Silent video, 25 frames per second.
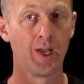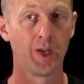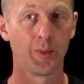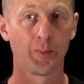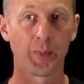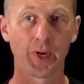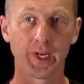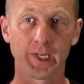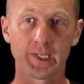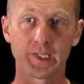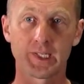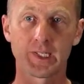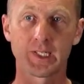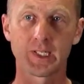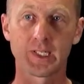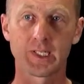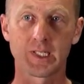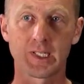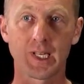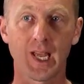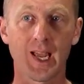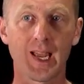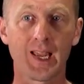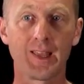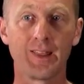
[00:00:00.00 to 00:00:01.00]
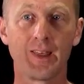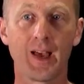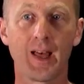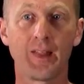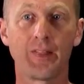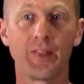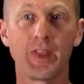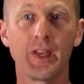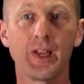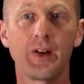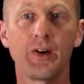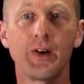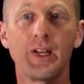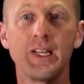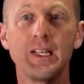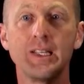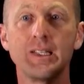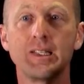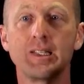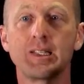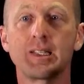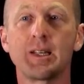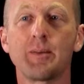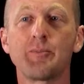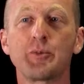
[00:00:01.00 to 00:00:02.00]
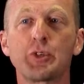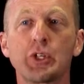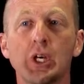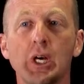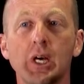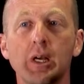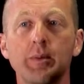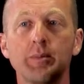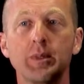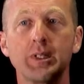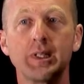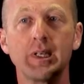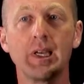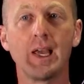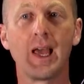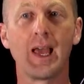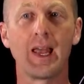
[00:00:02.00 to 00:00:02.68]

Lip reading: but it's to say that there is sometimes the